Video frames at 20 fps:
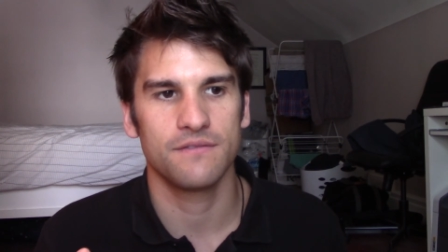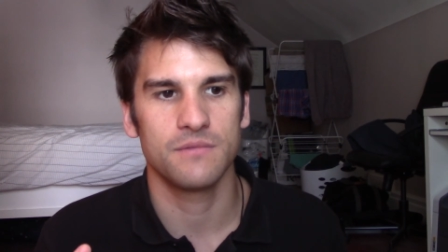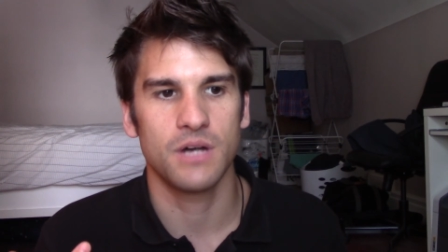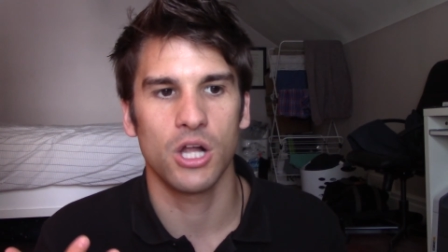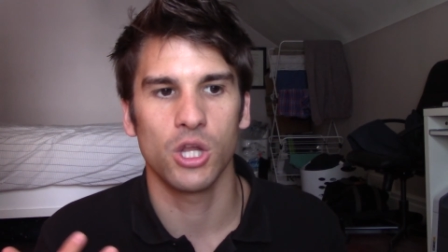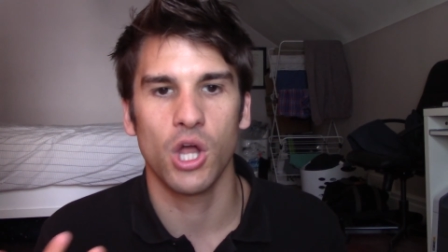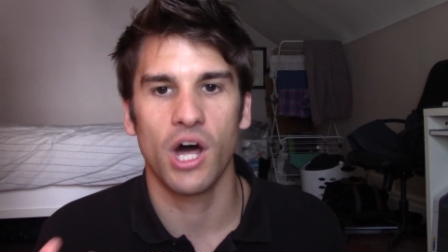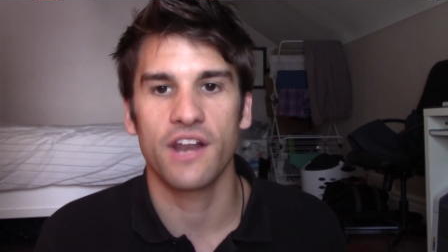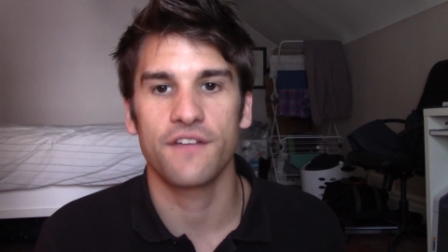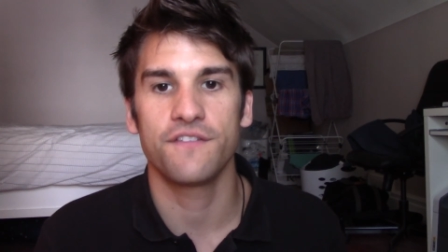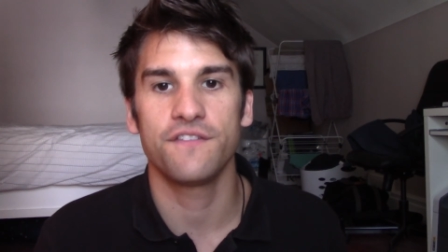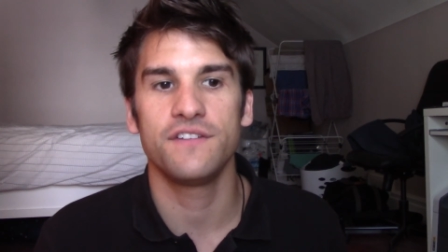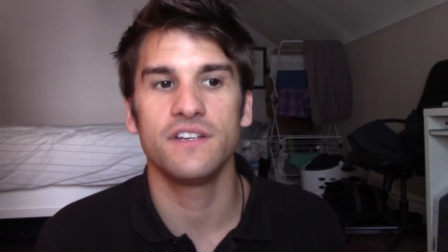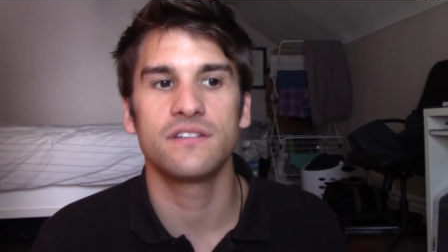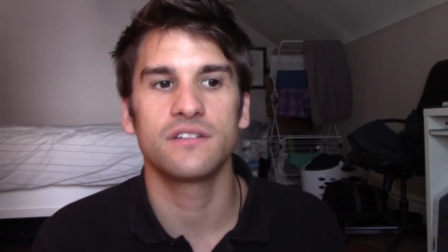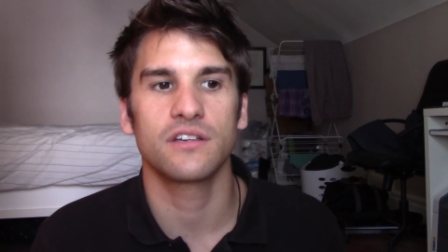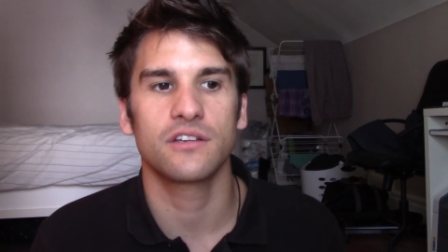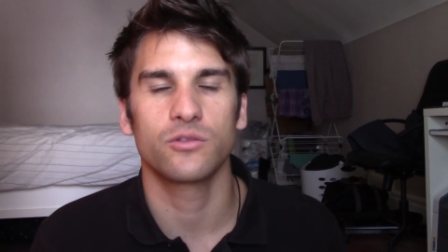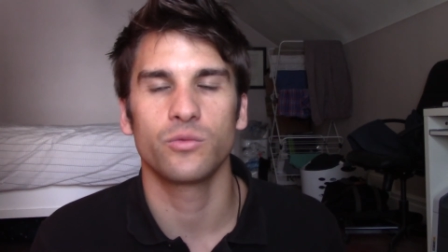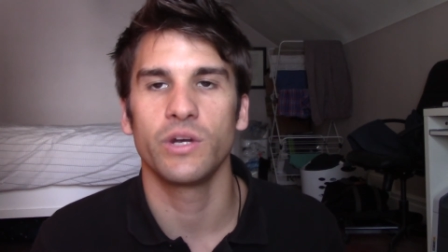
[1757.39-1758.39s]
lot of
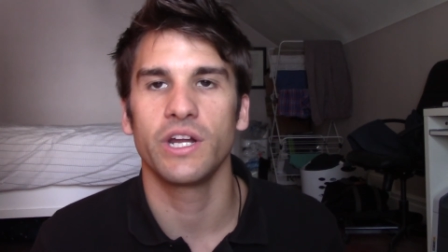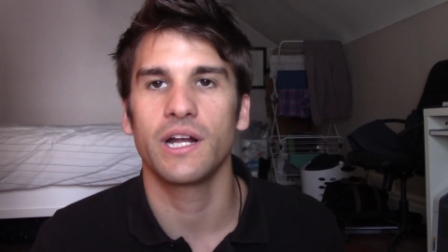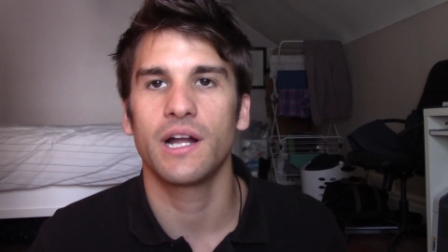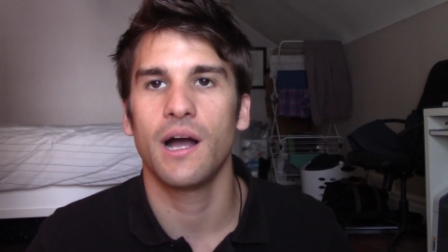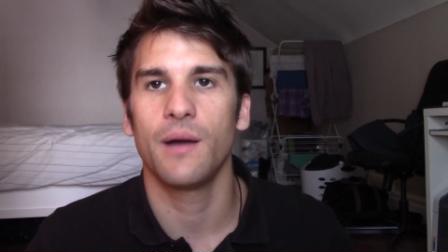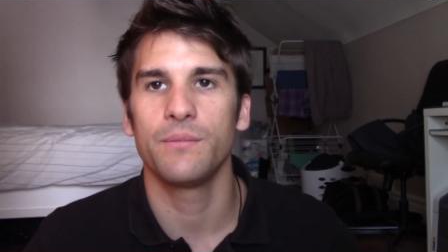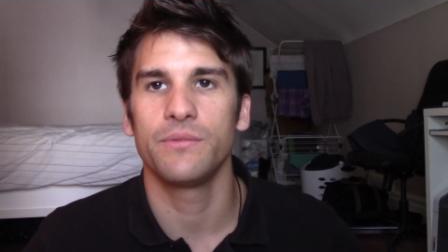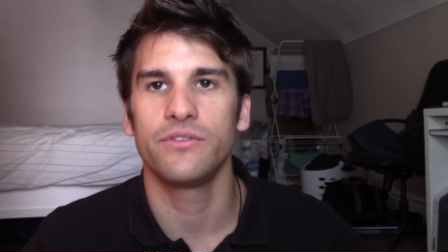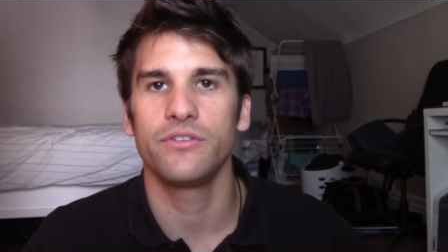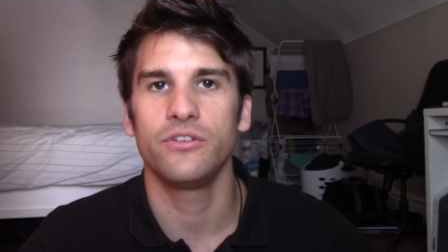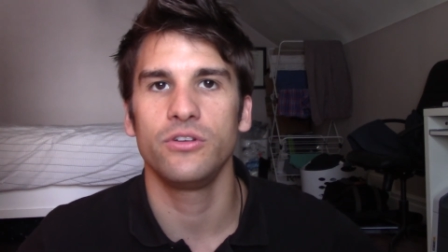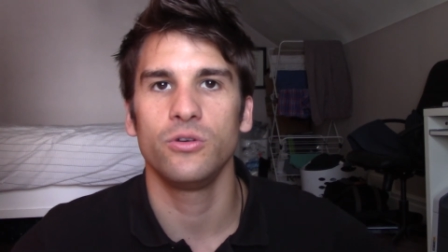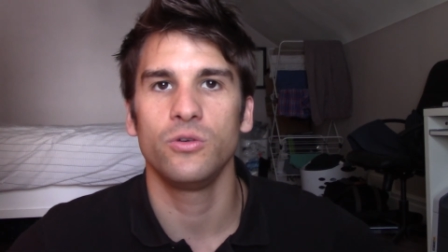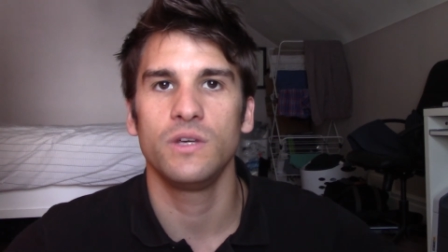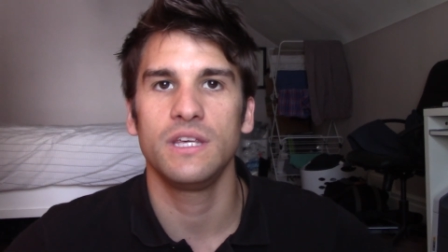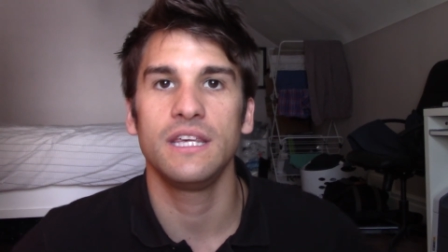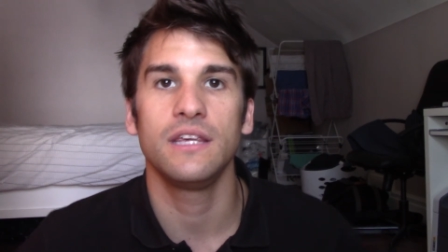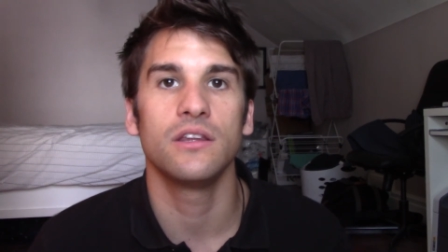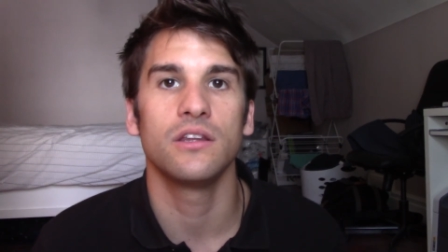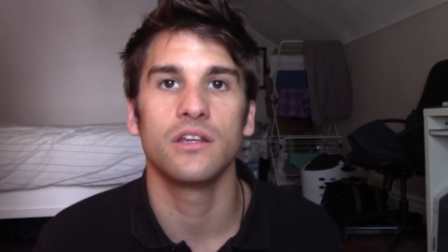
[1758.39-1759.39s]
physics when it comes to
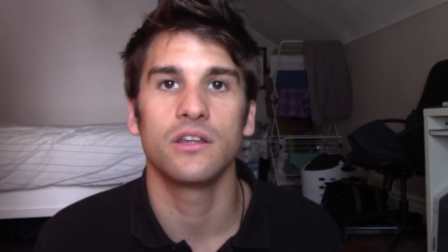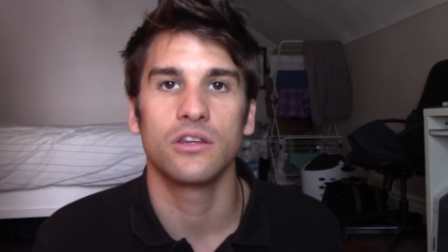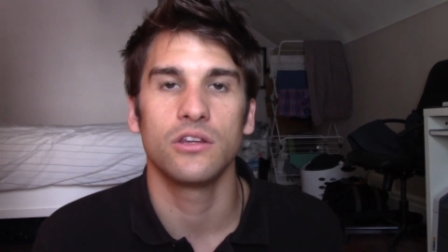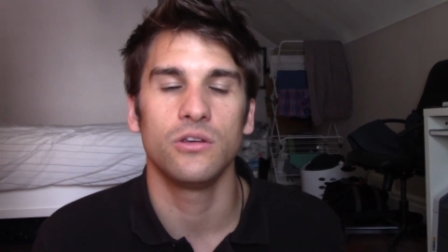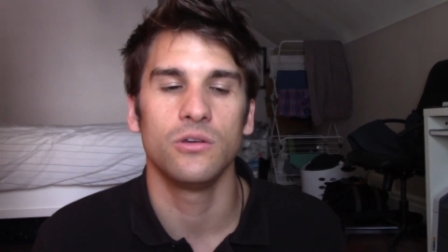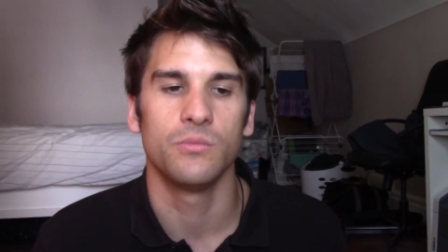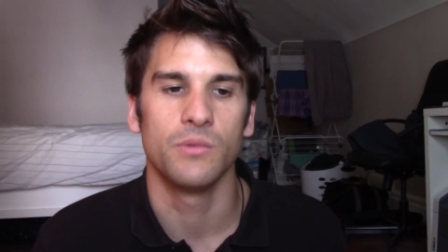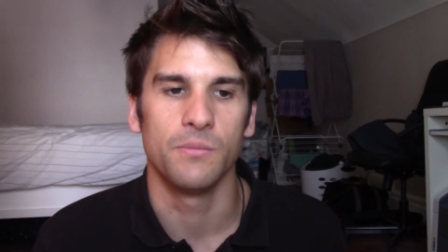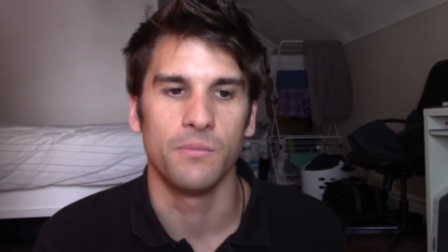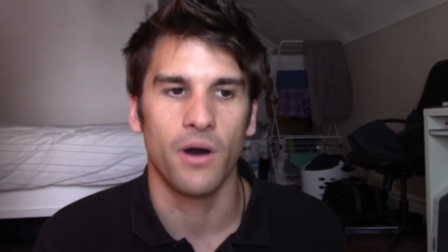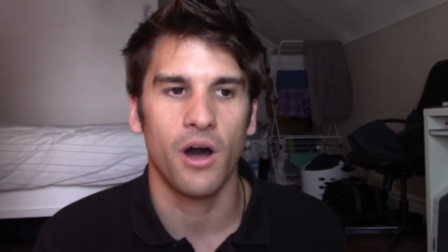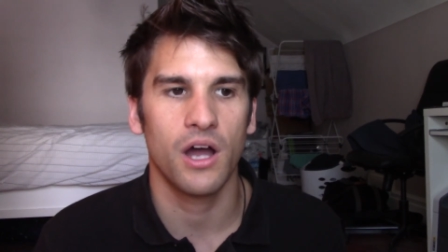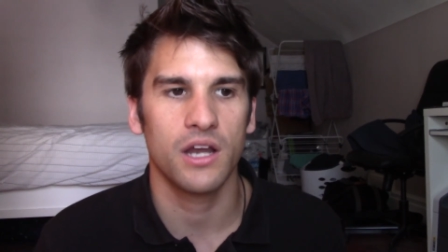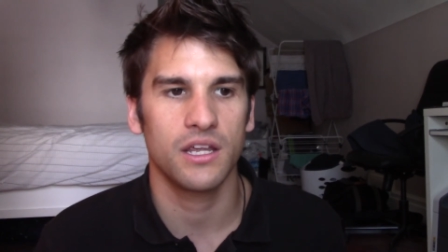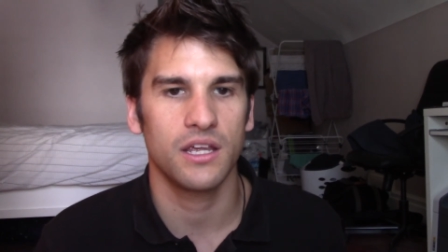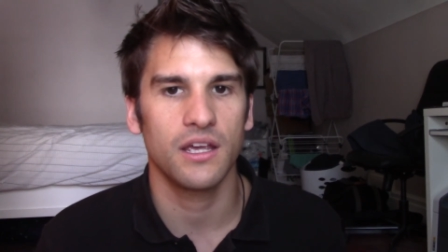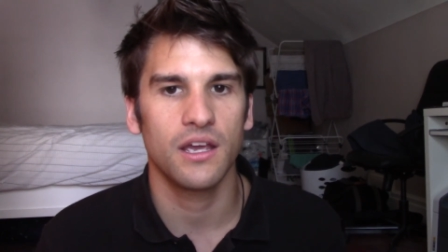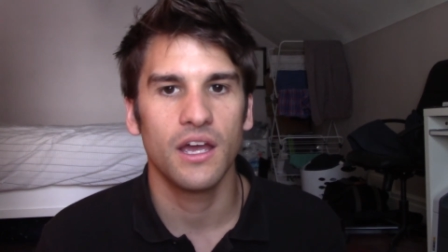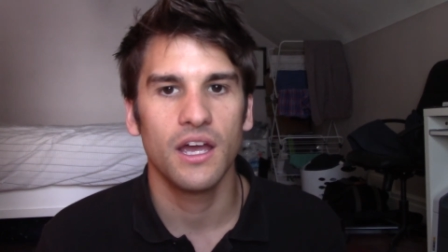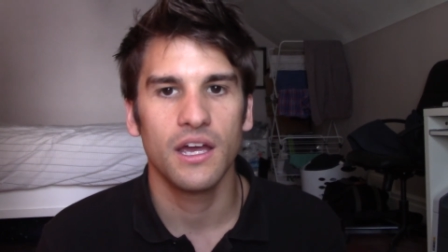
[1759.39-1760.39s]
healing the human
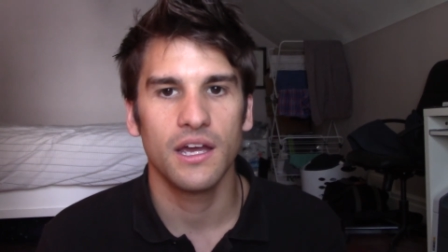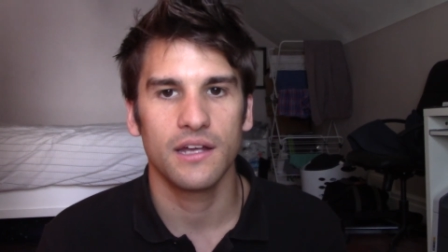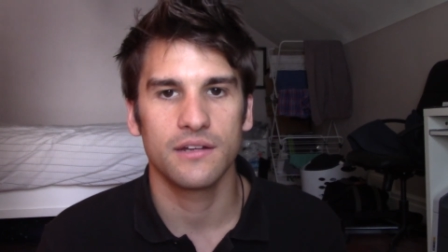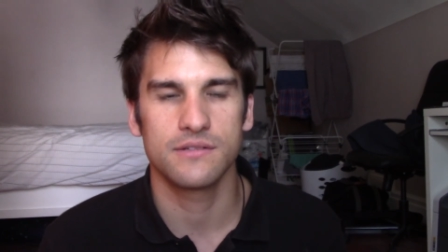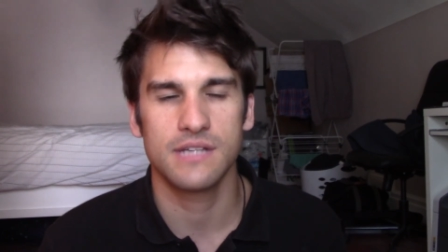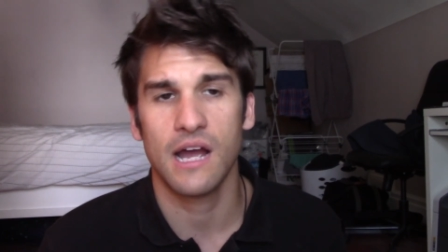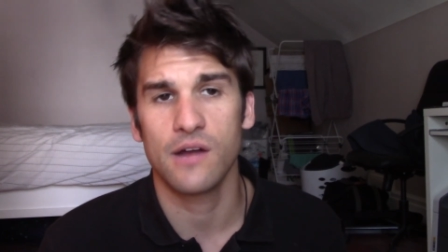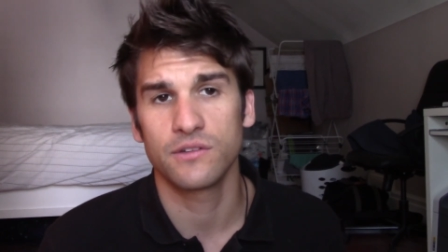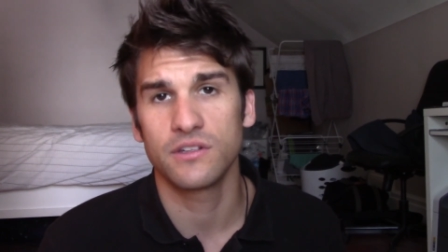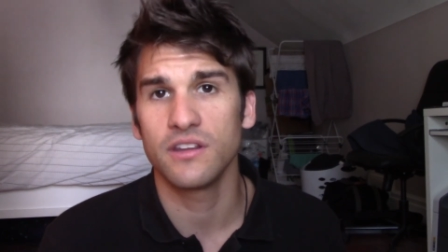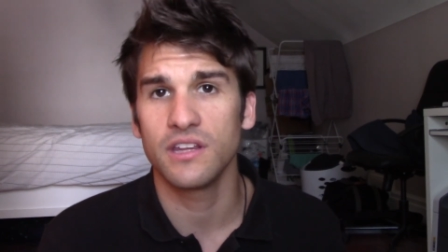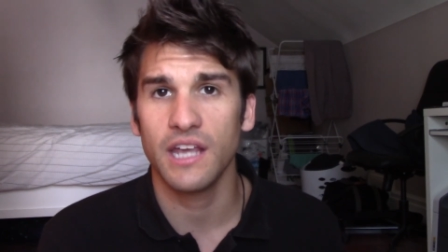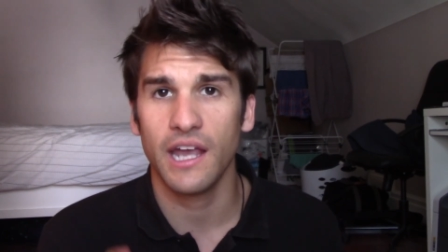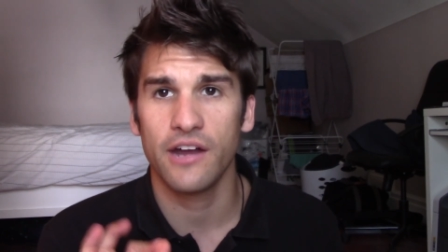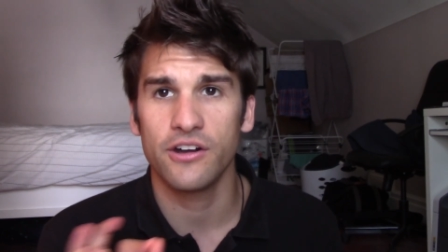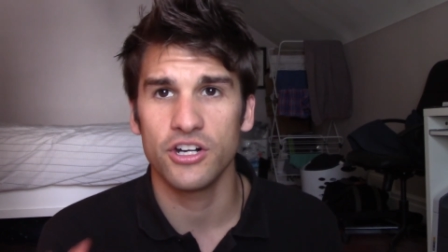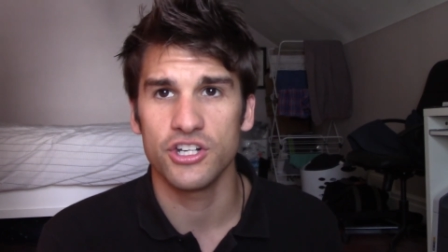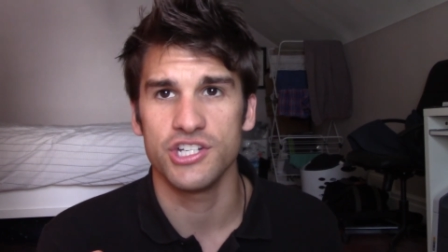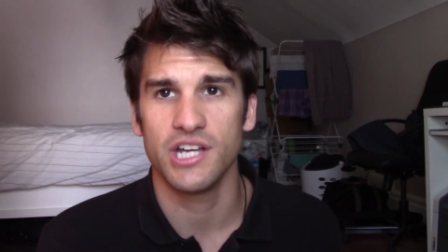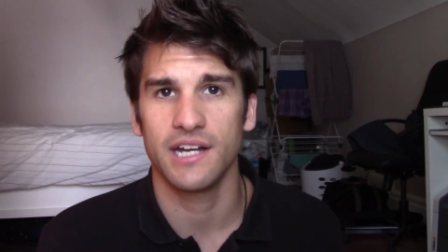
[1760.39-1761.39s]
body down to the
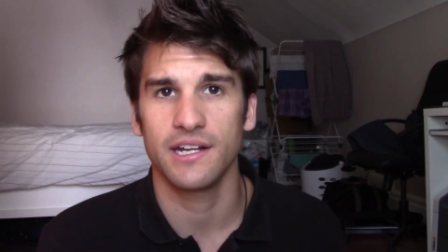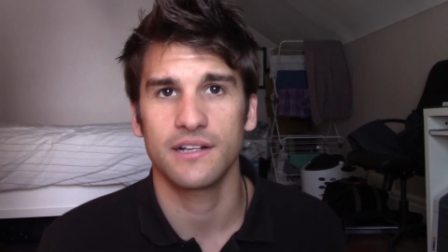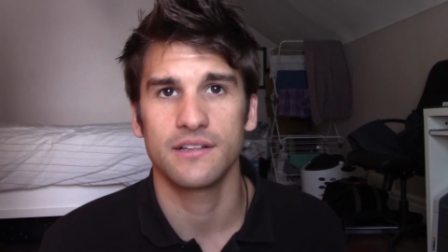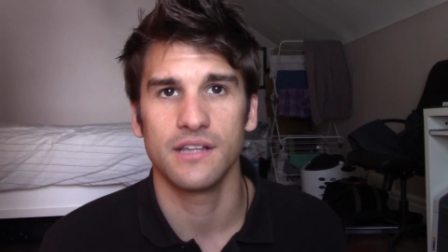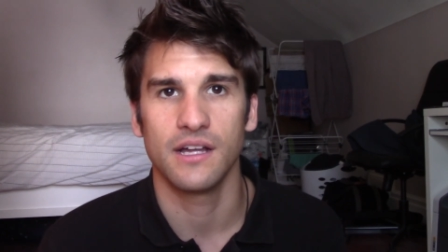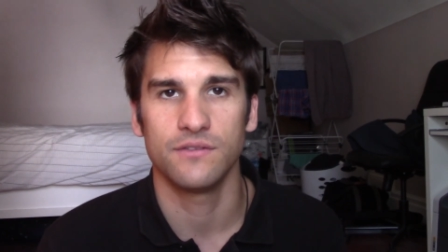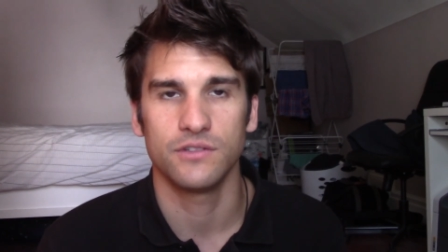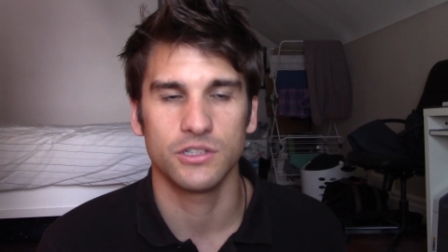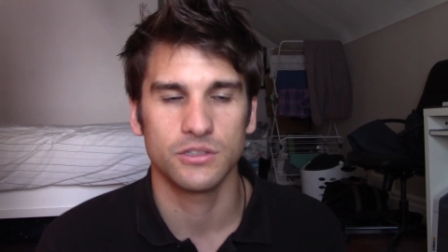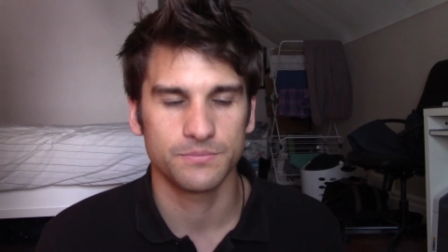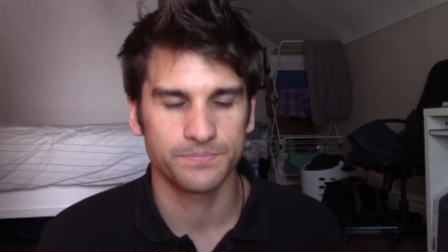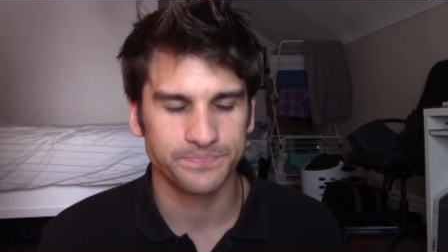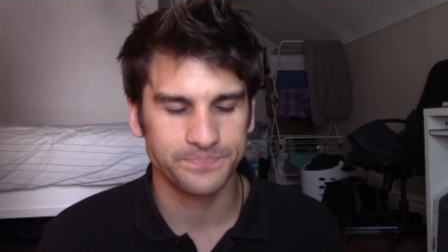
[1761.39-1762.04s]
energetic level.